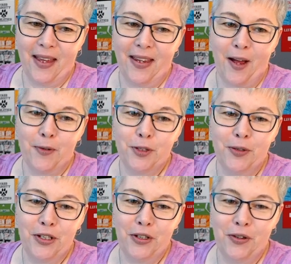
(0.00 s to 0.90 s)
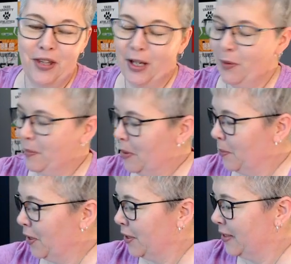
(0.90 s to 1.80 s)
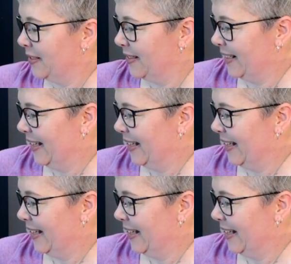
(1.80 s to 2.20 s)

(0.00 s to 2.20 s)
Yeah, which one do you think would be worse?